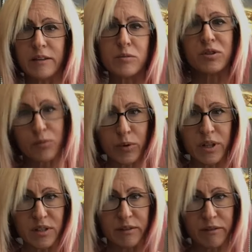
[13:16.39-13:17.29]
There was a
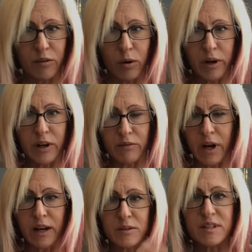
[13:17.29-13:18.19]
reason for it,
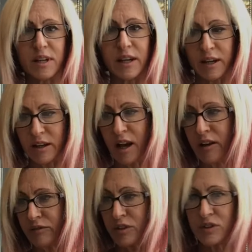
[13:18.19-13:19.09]
right? I was sitting at a
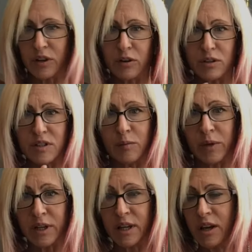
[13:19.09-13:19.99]
conference, I heard
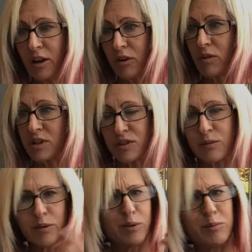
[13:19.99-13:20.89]
somebody across the
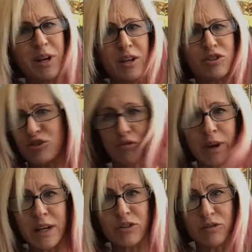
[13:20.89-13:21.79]
room
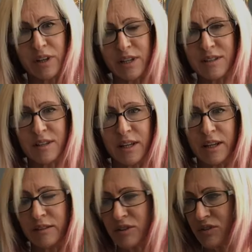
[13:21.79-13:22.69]
strangely
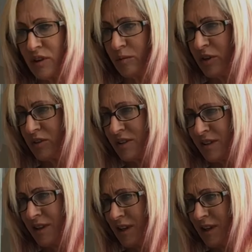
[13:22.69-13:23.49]
singing the song because